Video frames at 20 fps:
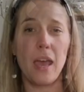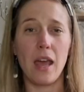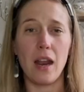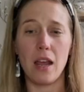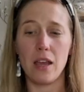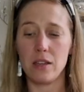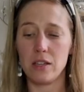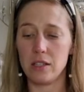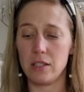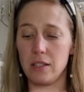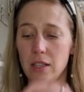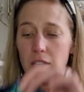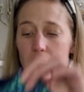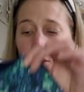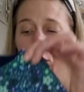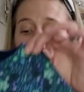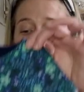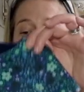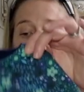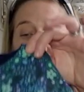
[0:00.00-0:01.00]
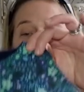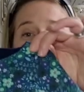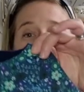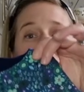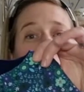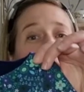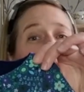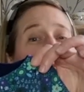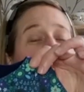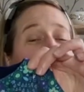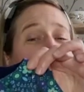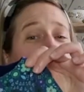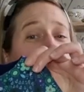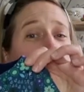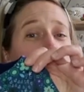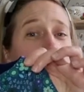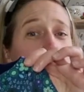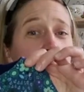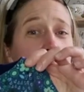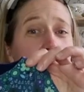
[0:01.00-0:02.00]
and I just think shortening those
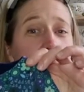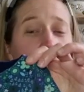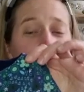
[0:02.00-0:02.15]
sleeves